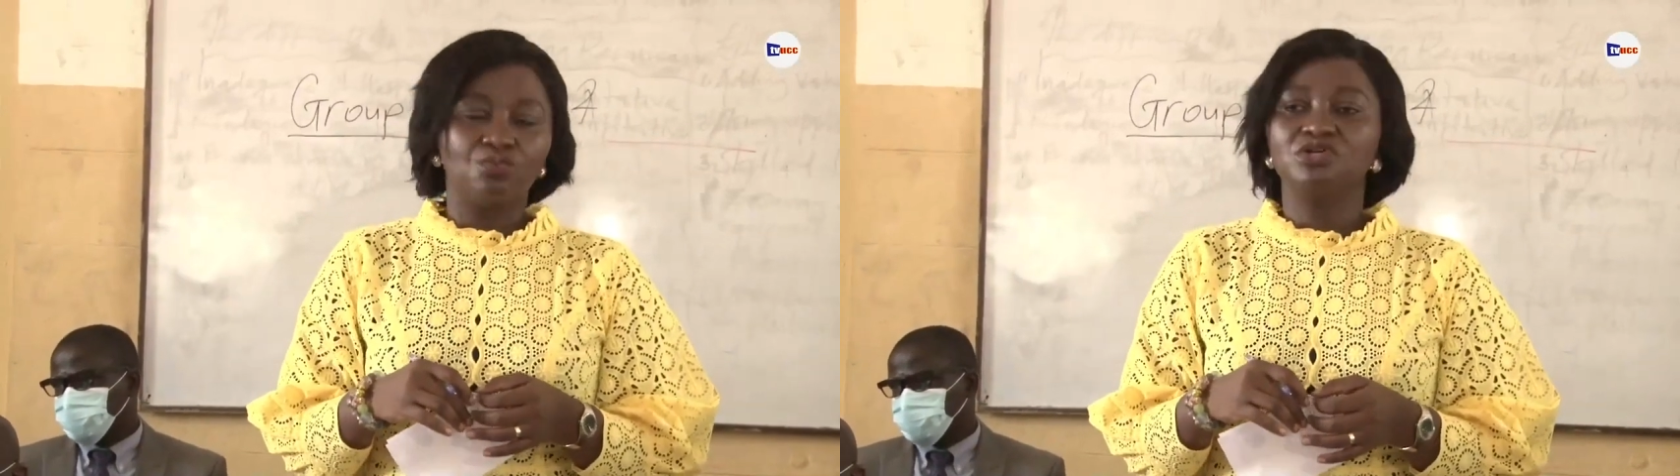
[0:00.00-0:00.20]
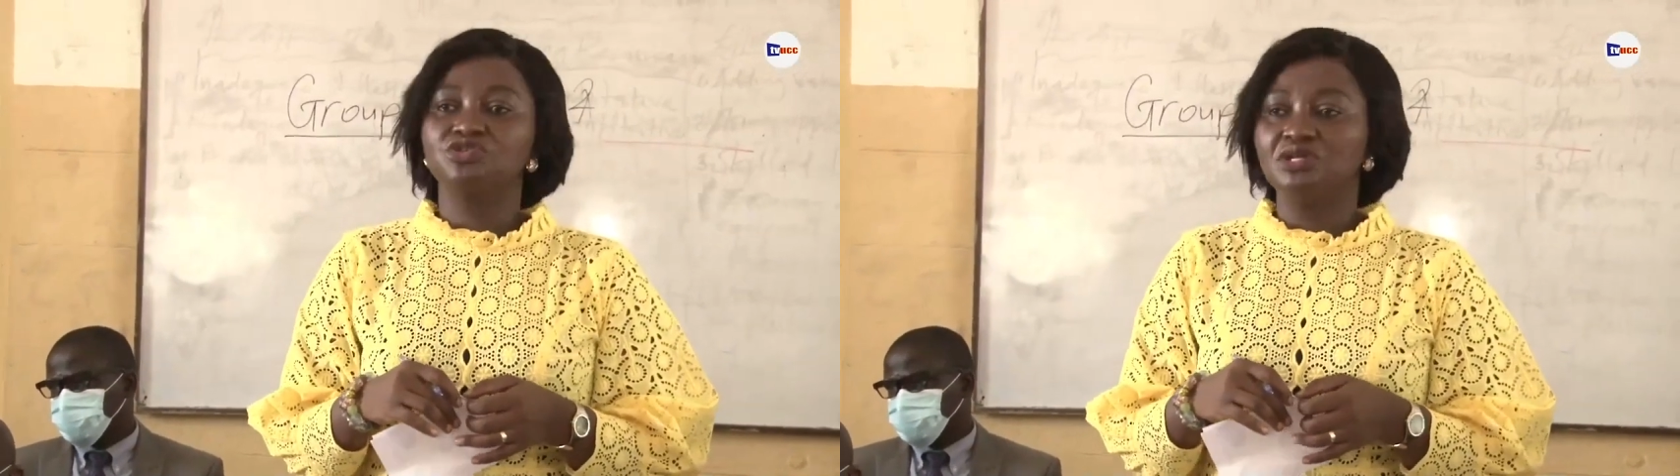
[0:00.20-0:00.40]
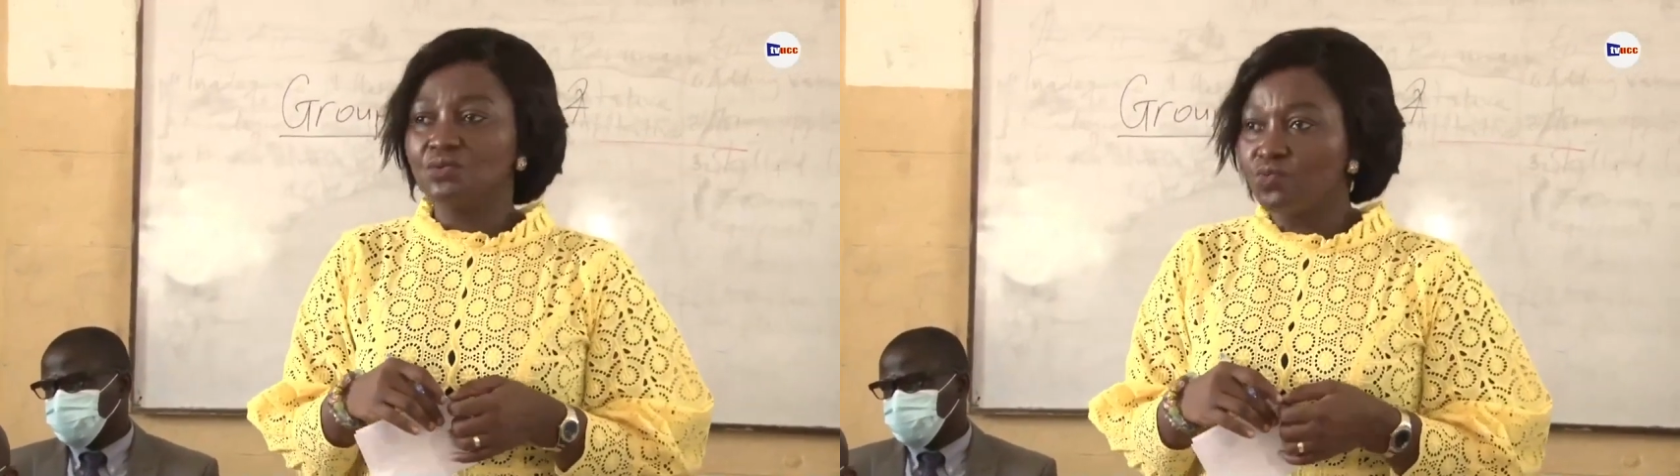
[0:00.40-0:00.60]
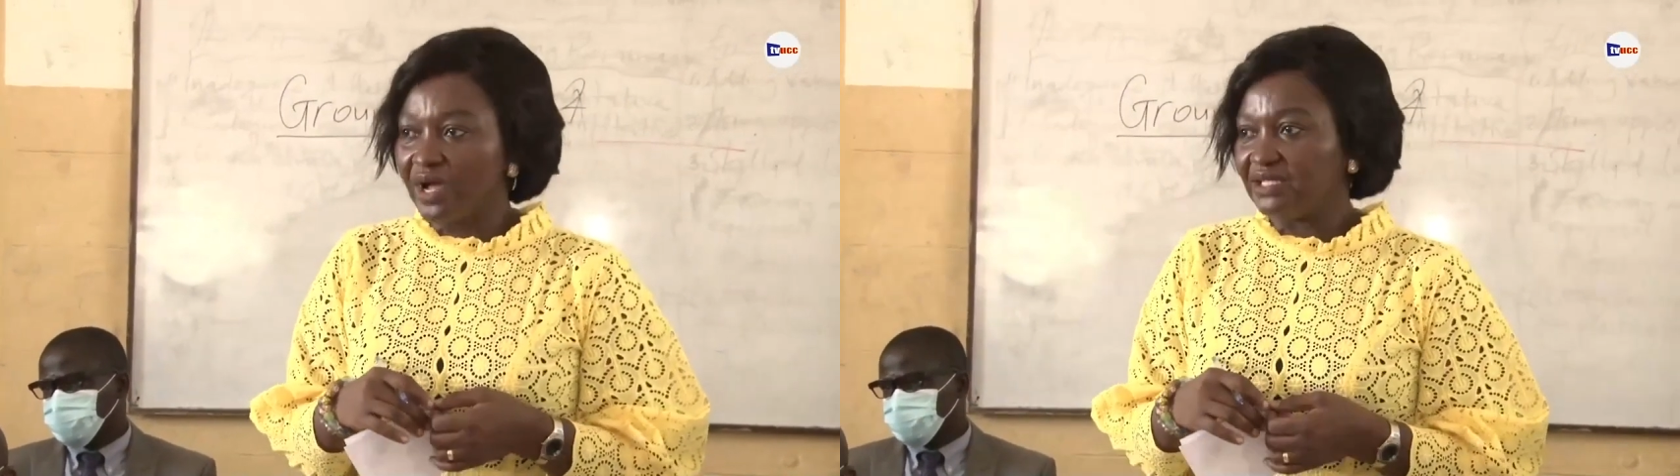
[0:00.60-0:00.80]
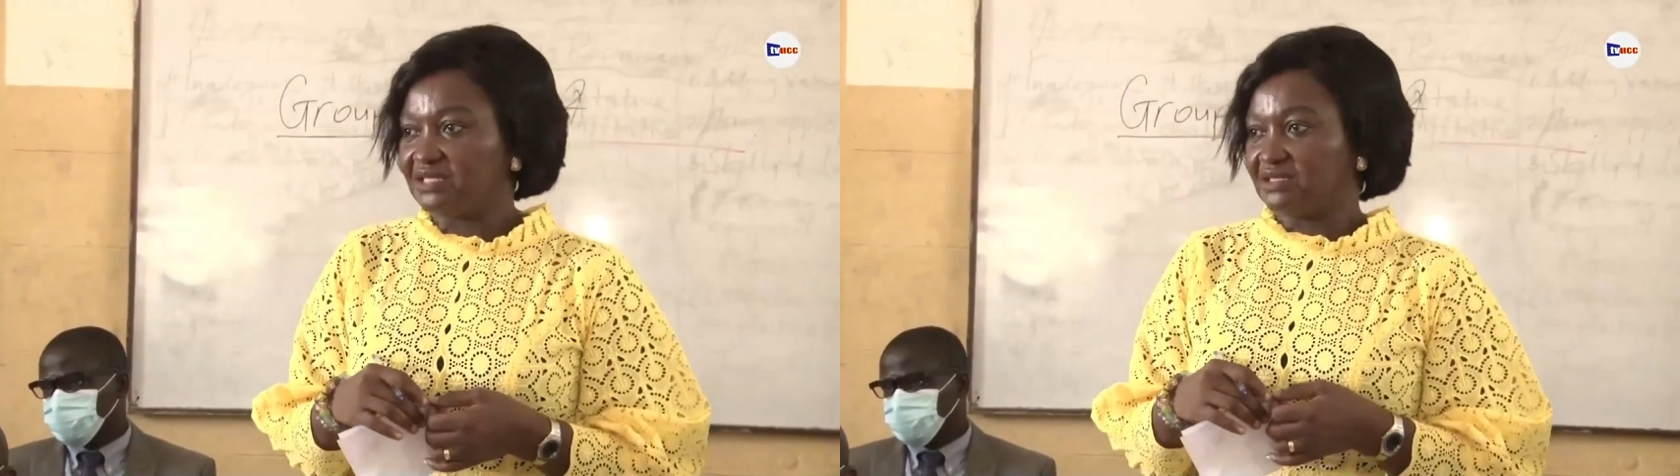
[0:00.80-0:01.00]
We shouldn't
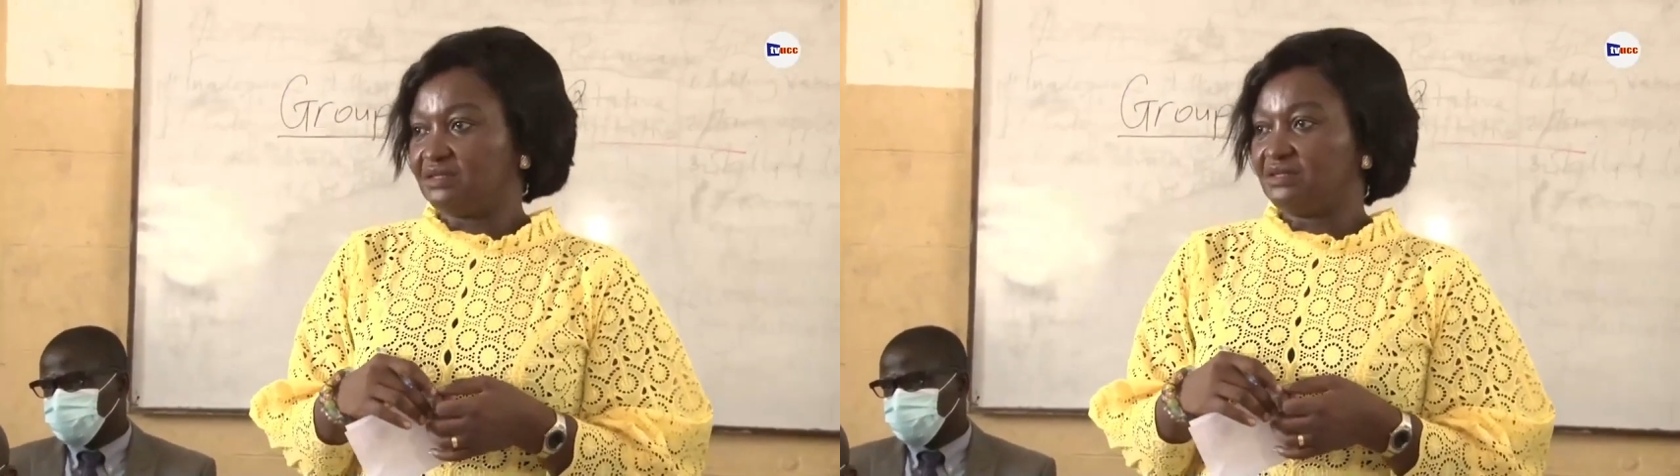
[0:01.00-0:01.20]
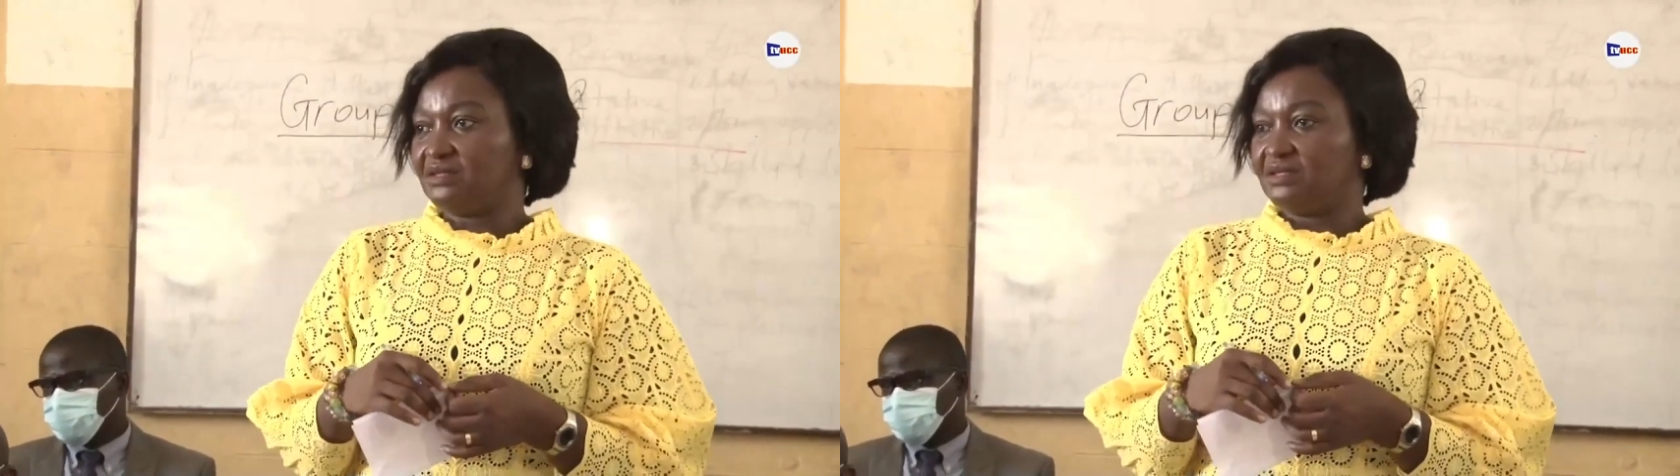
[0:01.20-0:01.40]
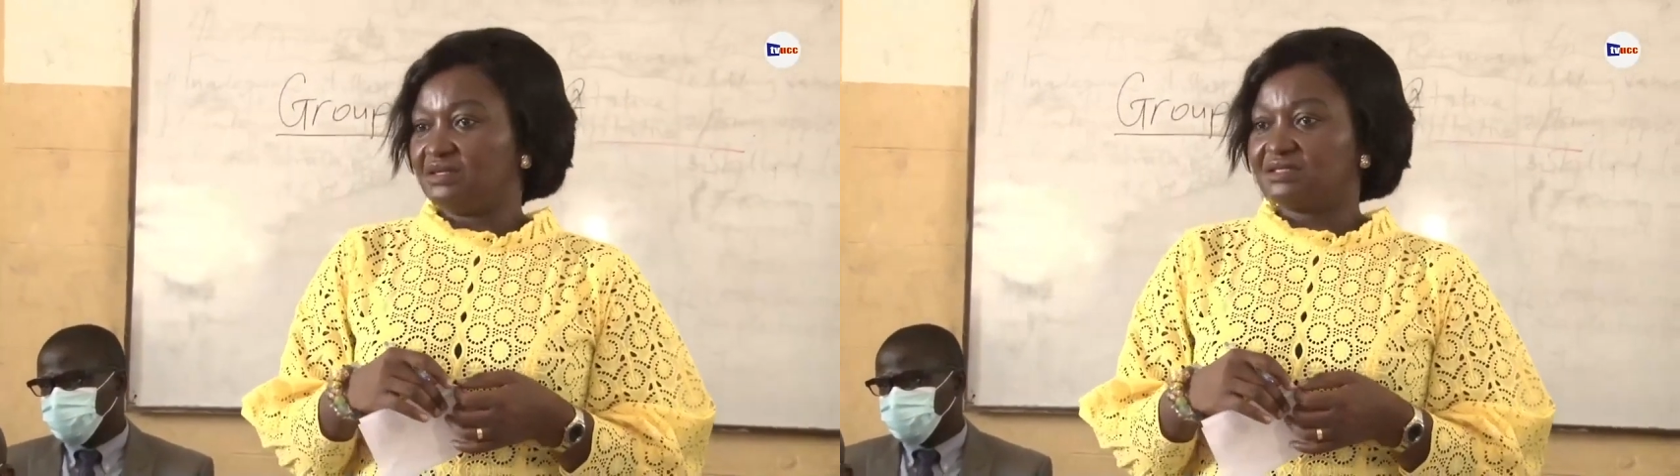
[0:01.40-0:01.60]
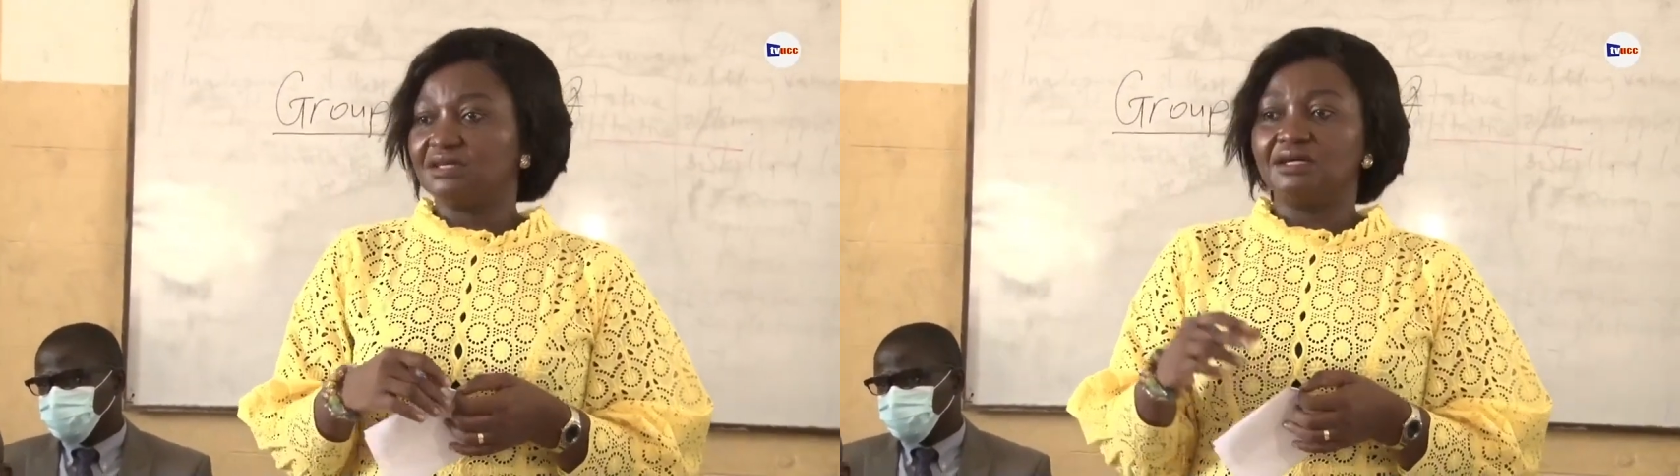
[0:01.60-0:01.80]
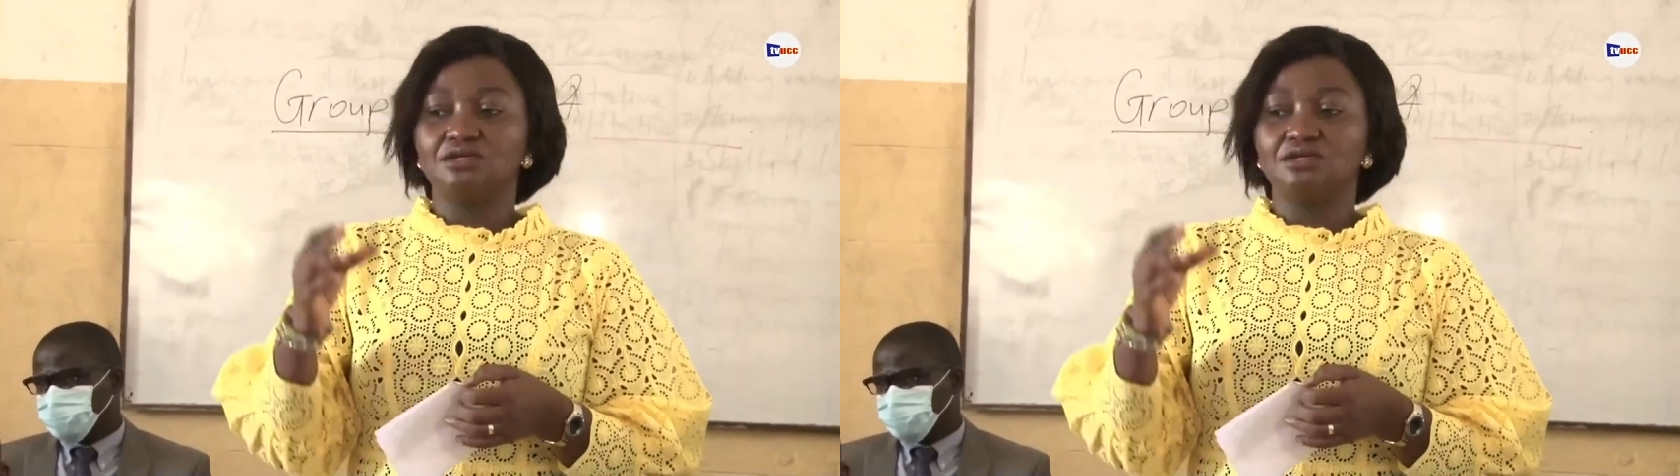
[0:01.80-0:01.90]
wait till